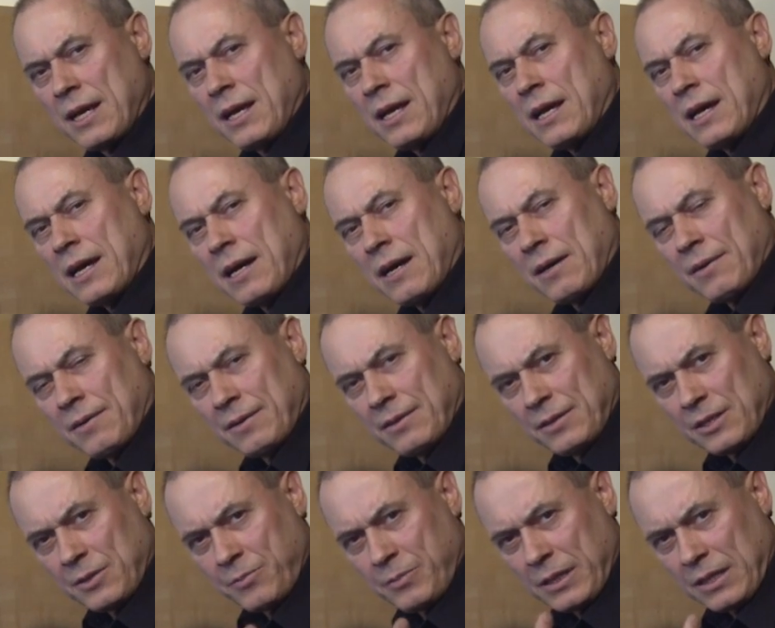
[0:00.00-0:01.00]
A
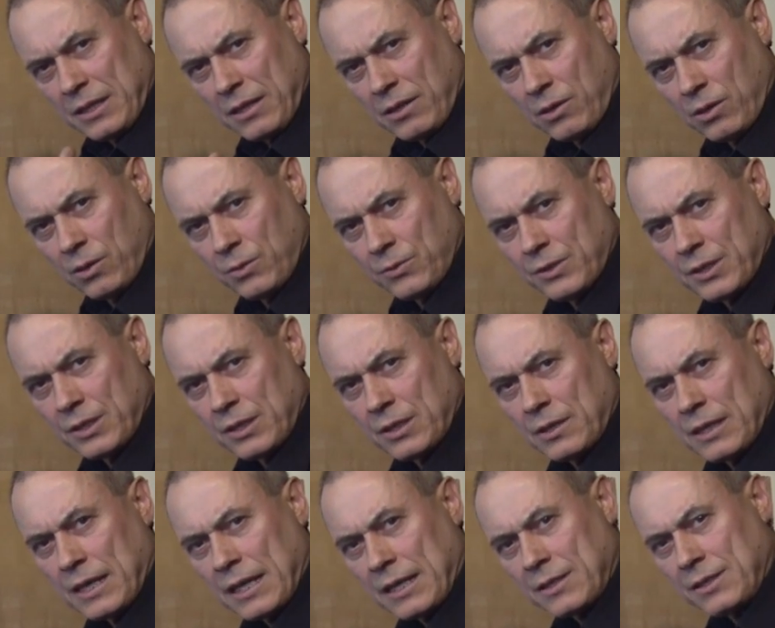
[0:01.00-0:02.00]
little bit older,
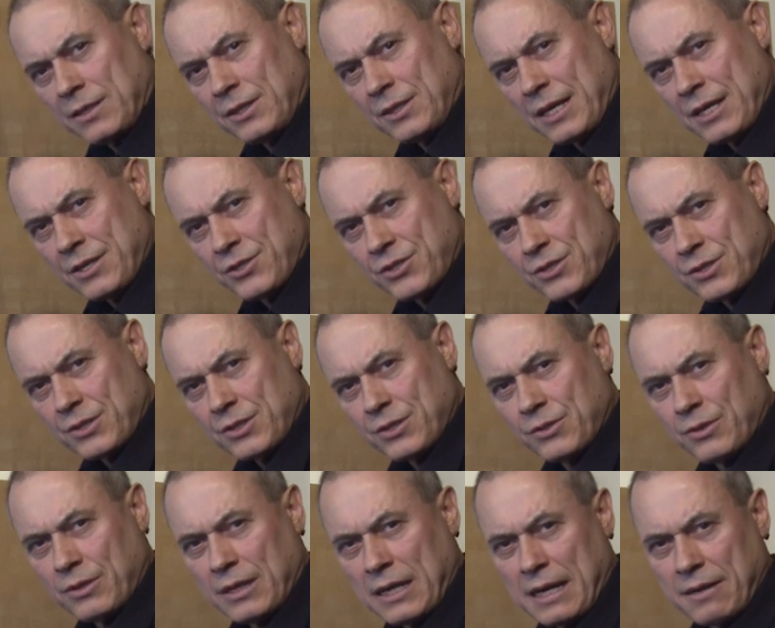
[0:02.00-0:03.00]
like teenager,
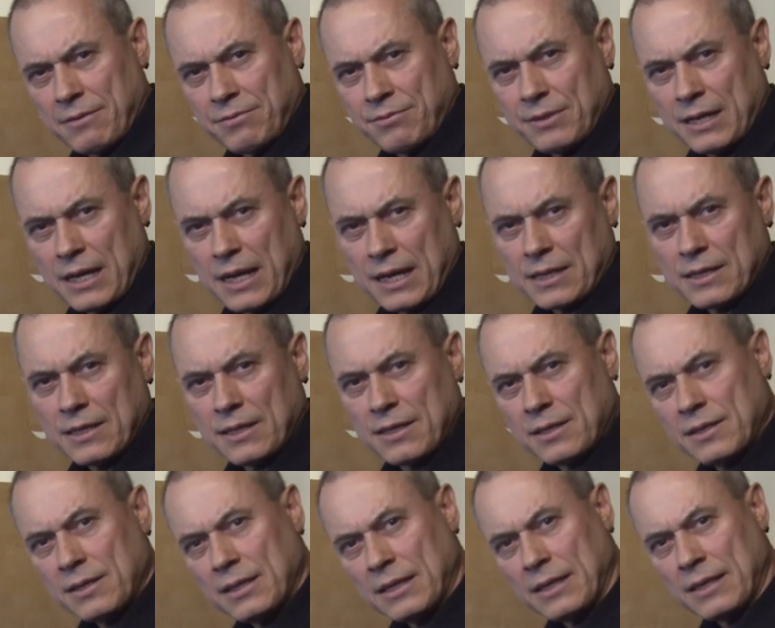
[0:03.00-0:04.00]
you have like
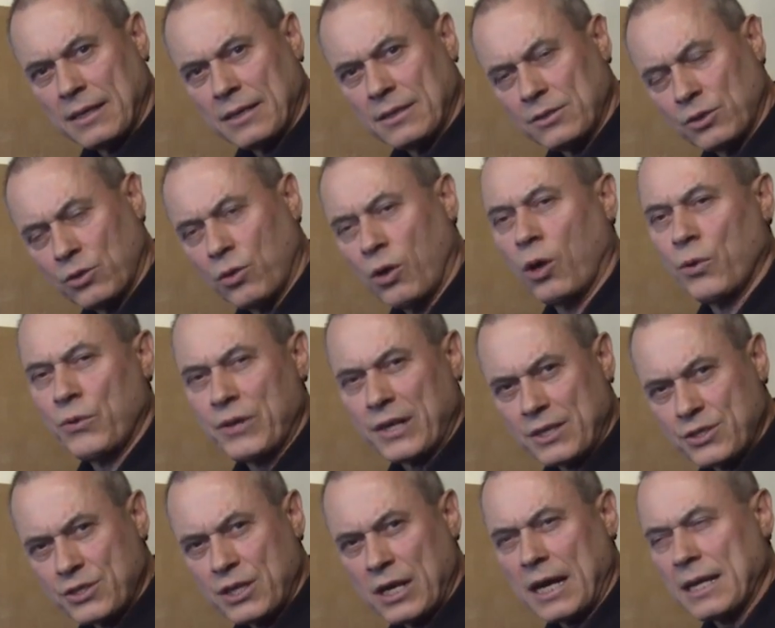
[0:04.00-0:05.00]
older
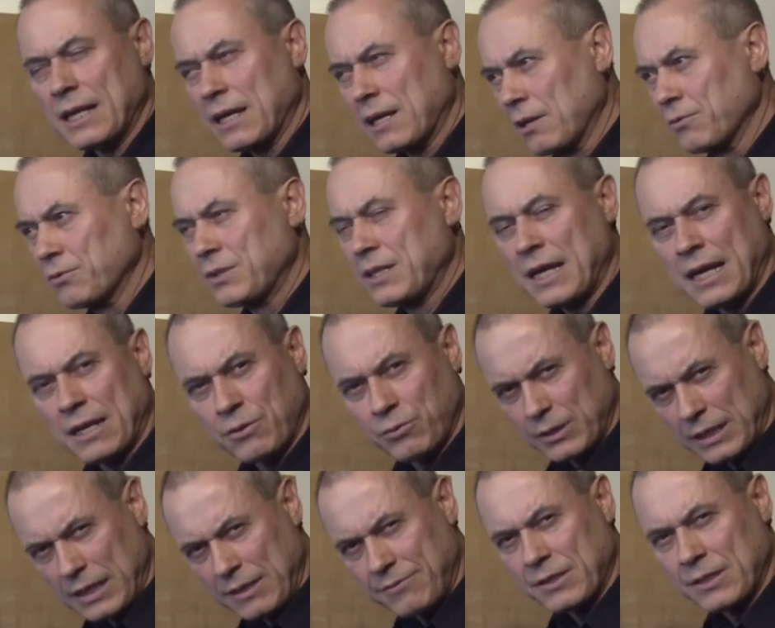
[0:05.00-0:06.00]
child around 10,
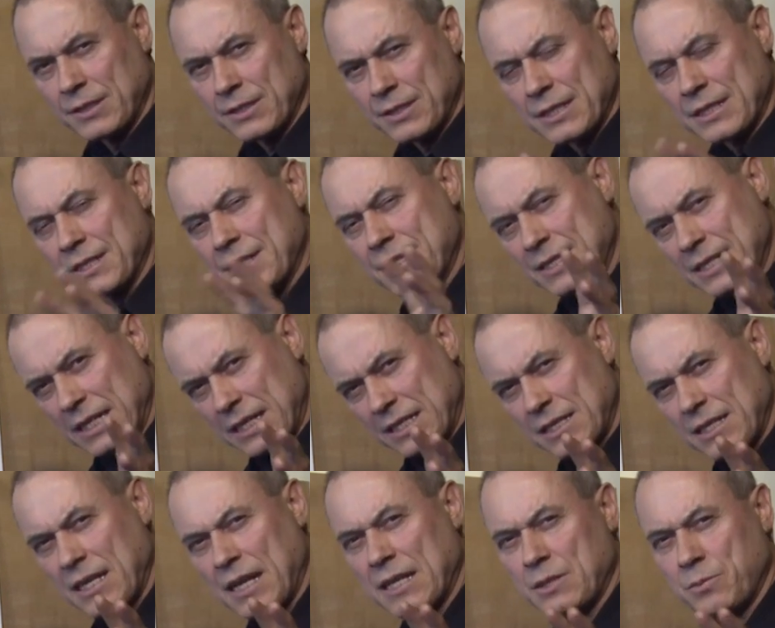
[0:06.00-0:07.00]
whatever, is the
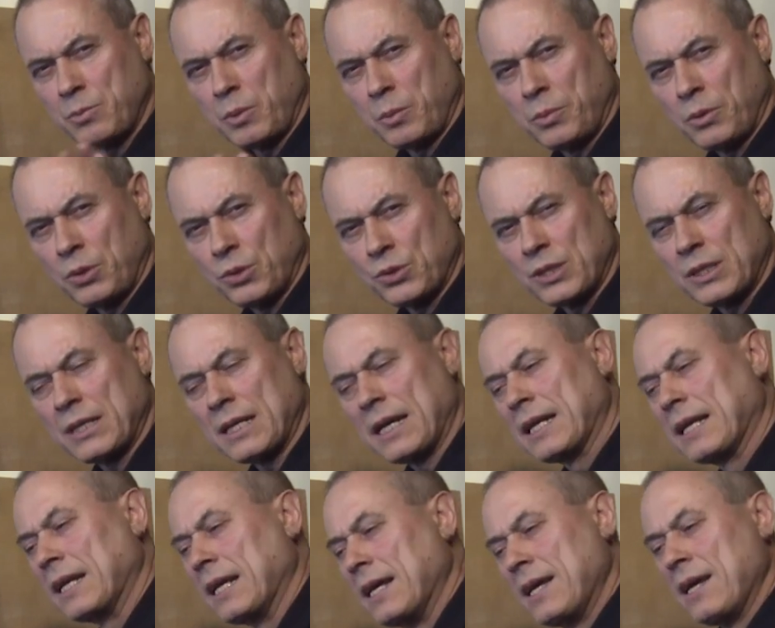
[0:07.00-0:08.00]
6 heads proportion.
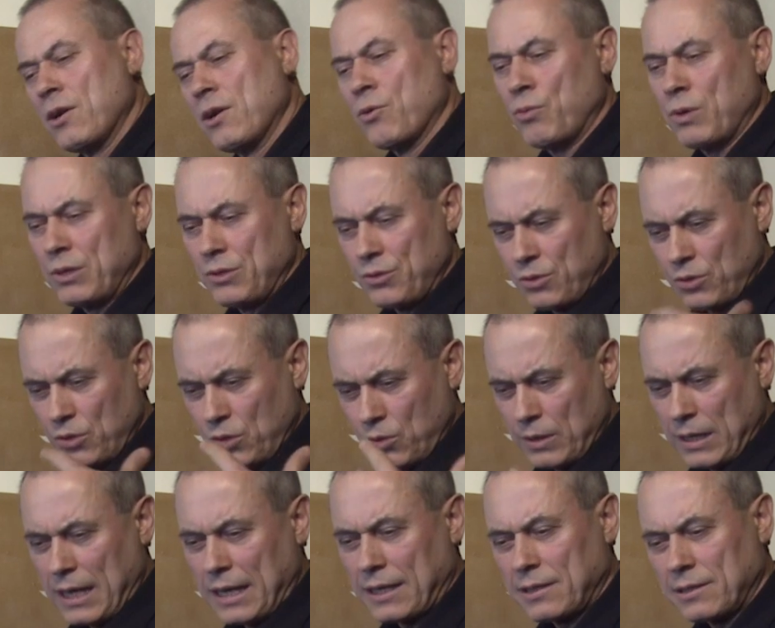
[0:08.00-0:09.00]
And when you go
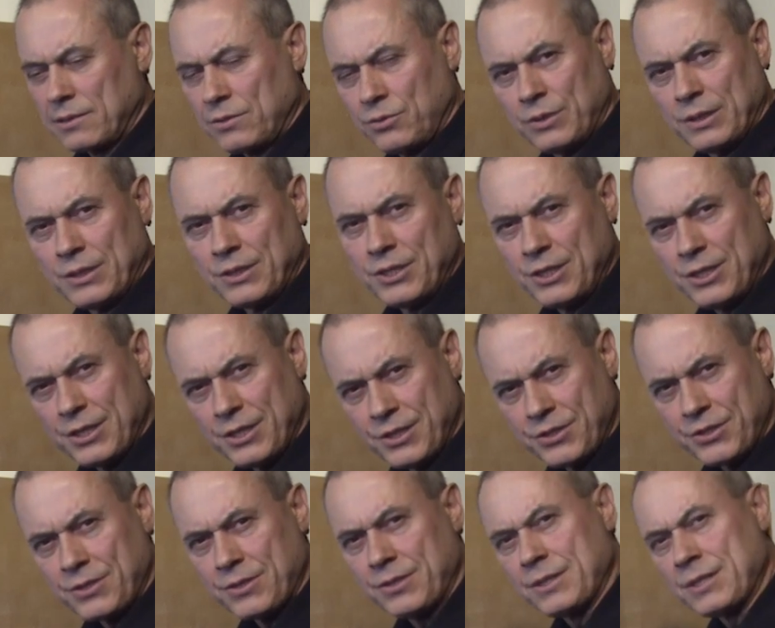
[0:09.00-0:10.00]
like to the
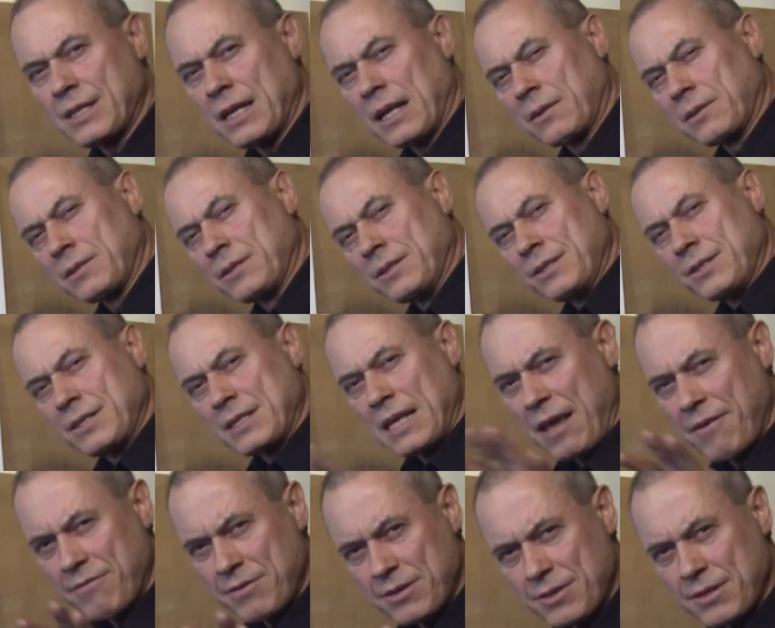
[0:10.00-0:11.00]
teenager, it's like
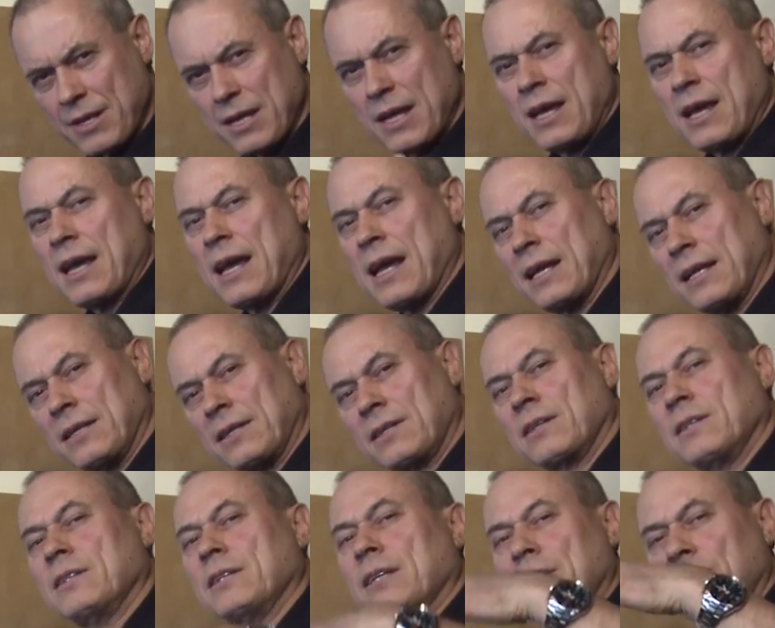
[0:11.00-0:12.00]
7, and
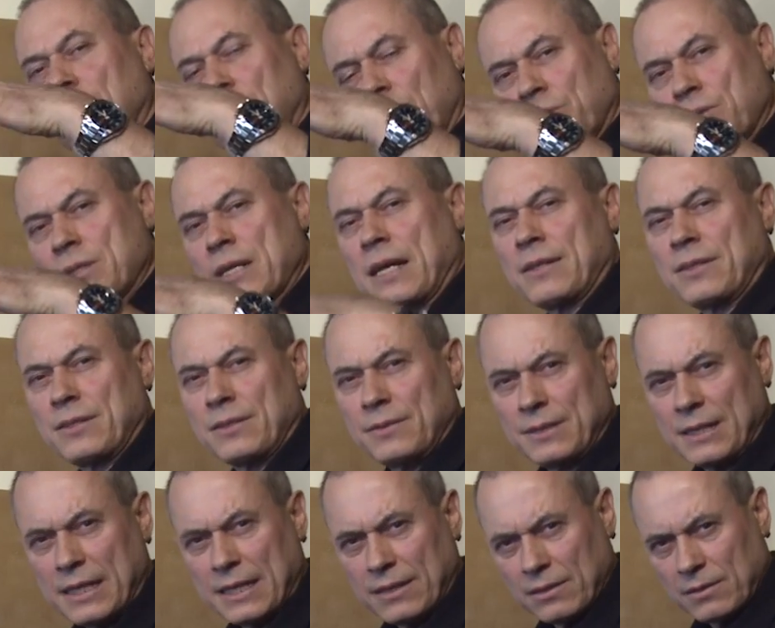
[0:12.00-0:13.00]
it goes until
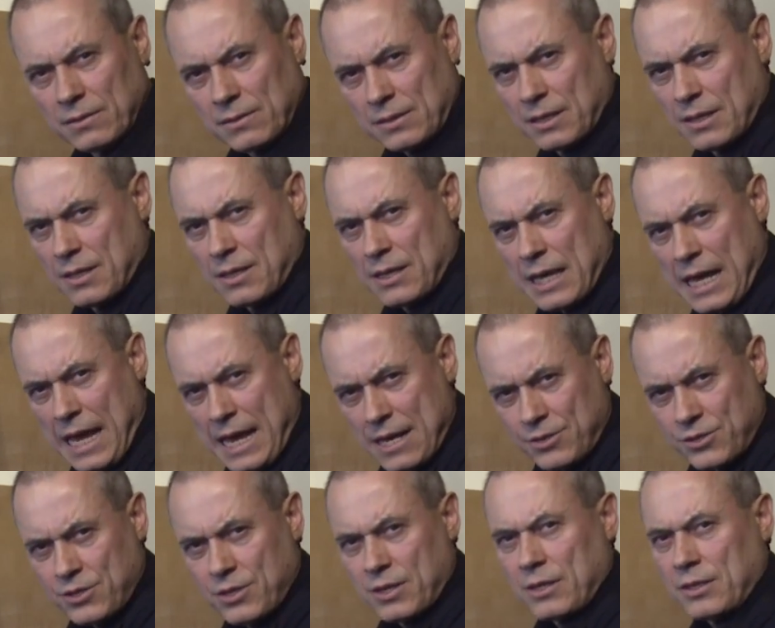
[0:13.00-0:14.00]
the adult
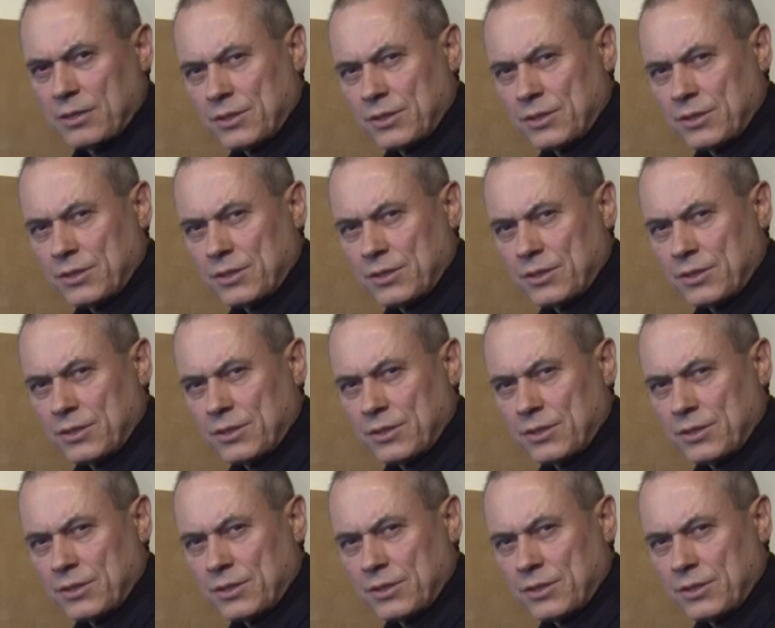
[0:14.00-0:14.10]
age.